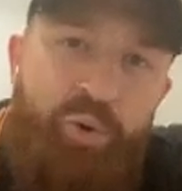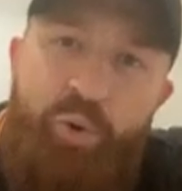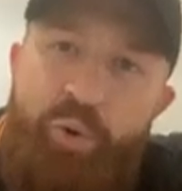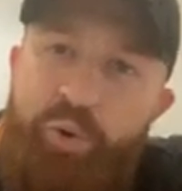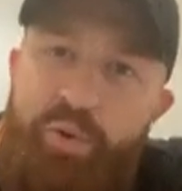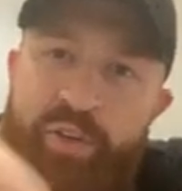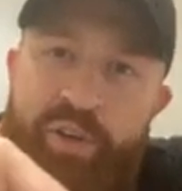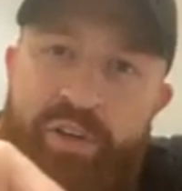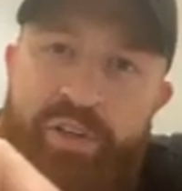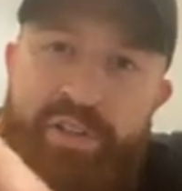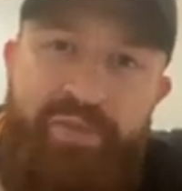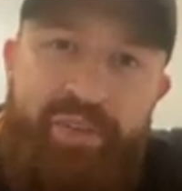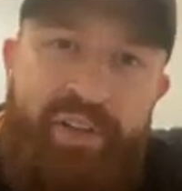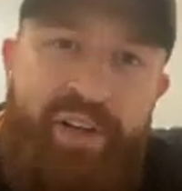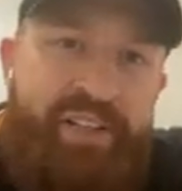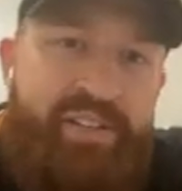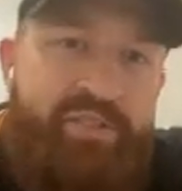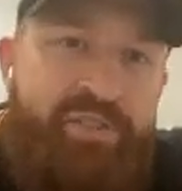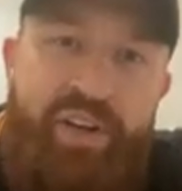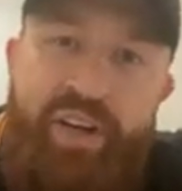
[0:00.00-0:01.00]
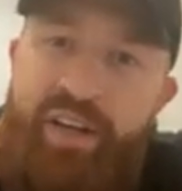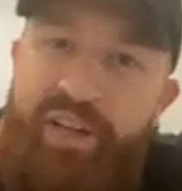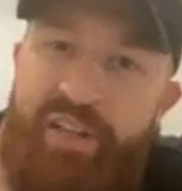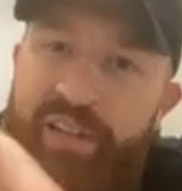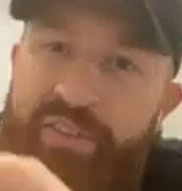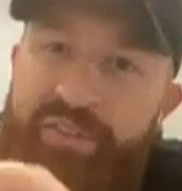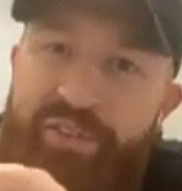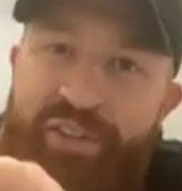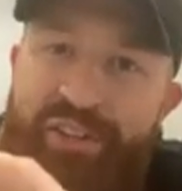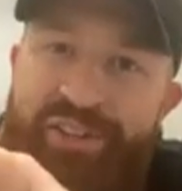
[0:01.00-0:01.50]
All those flights are a
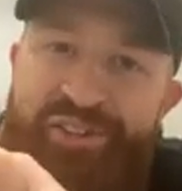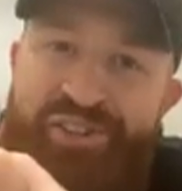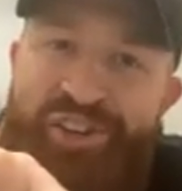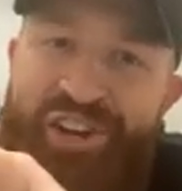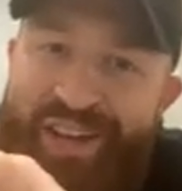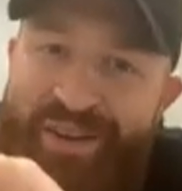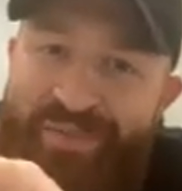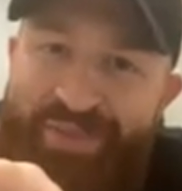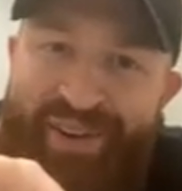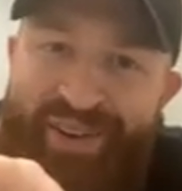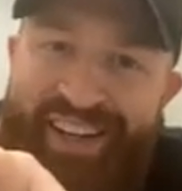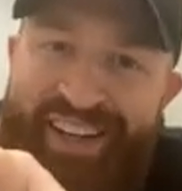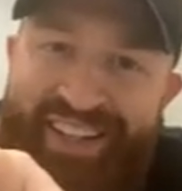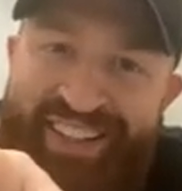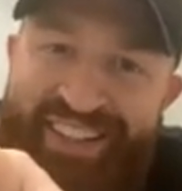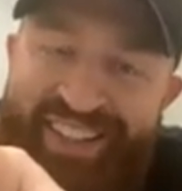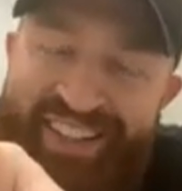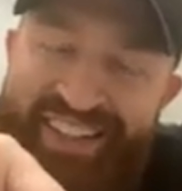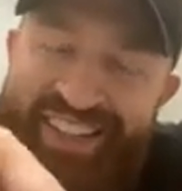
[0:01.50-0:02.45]
hell of a lot cheaper.